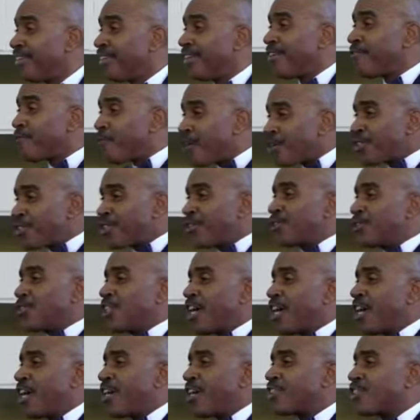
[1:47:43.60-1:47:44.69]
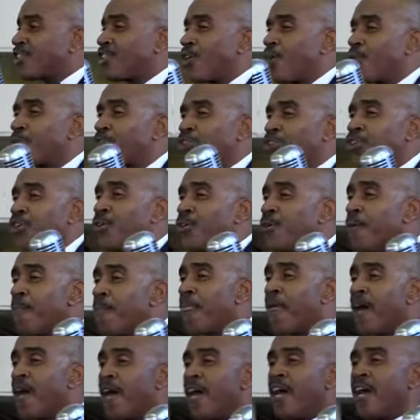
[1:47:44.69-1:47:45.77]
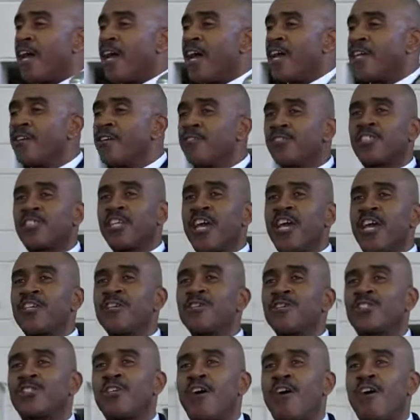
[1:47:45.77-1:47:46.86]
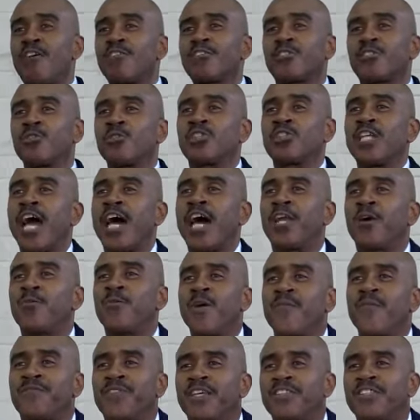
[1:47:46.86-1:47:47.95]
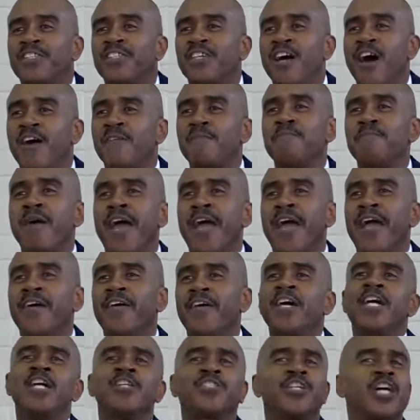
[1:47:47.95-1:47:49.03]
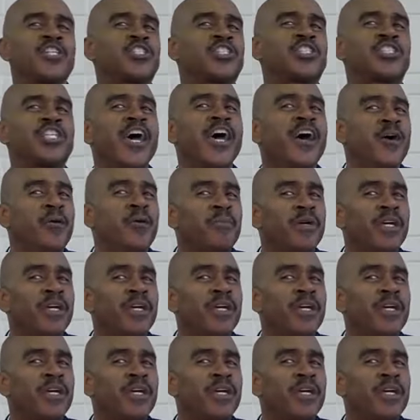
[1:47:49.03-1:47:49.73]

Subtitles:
If what you say is so true, and you say you saw Susanna with this young man, just tell me.